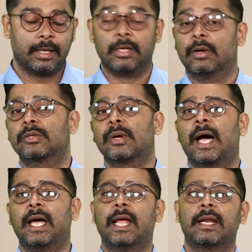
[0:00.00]
He also
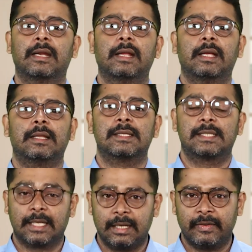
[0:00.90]
highlighted the
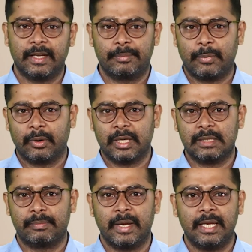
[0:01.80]
significant
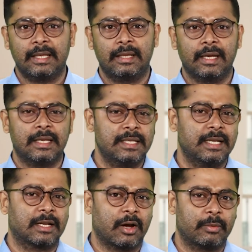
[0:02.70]
progress made in the Indian
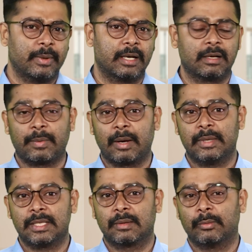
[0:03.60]
economy under Prime
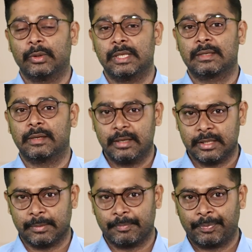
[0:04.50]
Minister Modi's
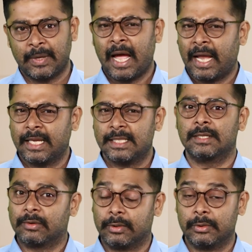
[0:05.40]
leadership. I guess
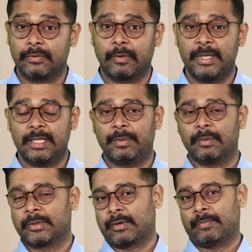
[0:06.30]
good news for BJP,
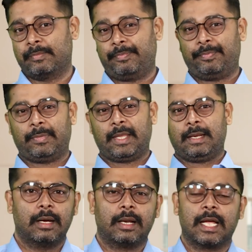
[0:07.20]
Mizoram.
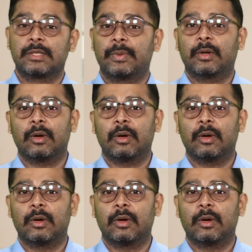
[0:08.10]
Last week